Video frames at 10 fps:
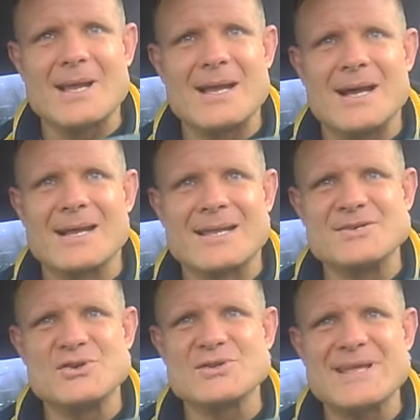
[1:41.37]

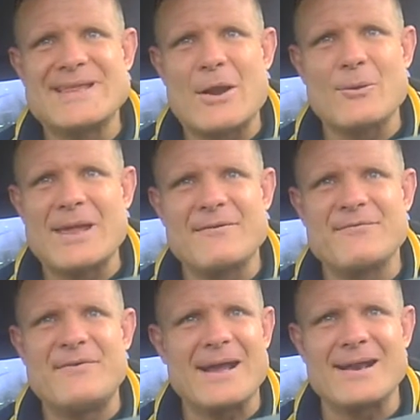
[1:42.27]
Because usually they don't get
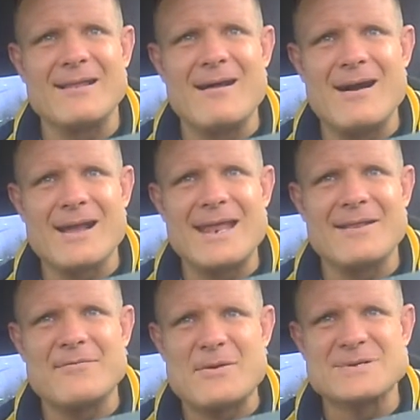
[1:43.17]
fucking along. You know,
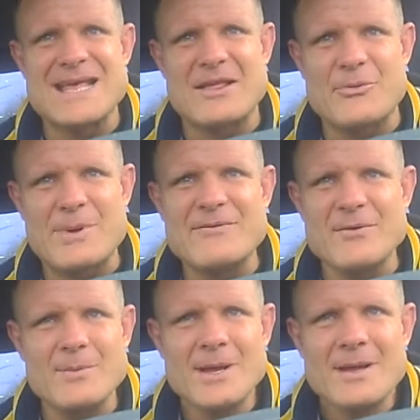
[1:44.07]
if there was like 3 of
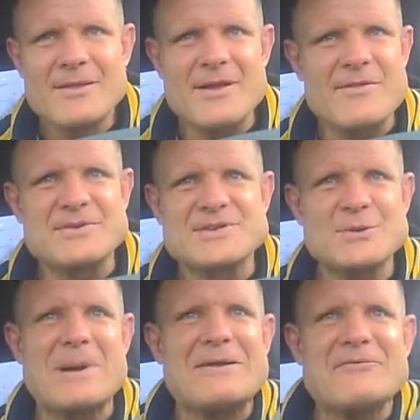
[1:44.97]
them, the other 2
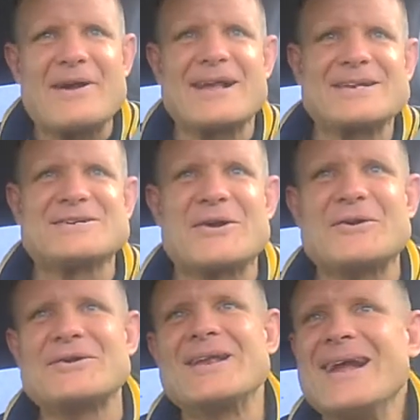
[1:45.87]
might fucking
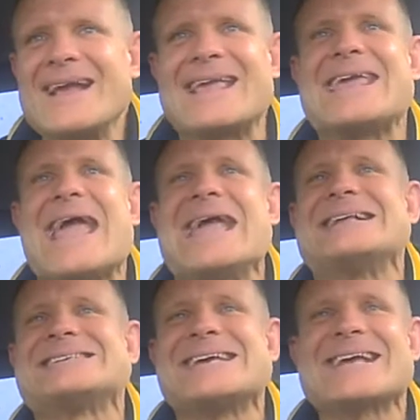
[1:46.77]
turn gay
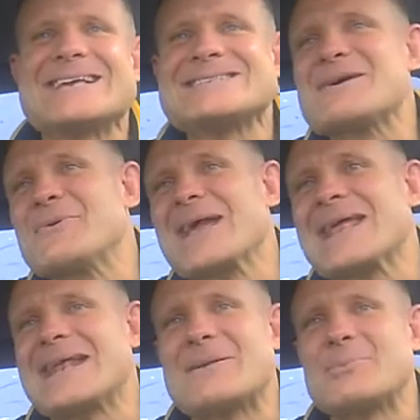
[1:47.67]
and shit because they weren't
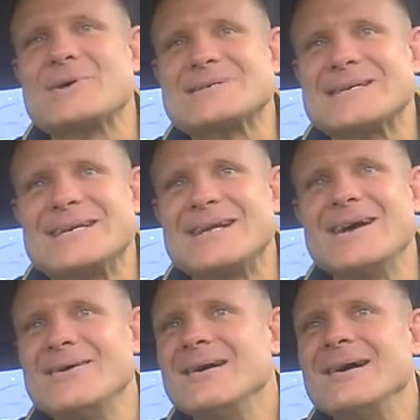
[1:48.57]
getting any pussy, you know?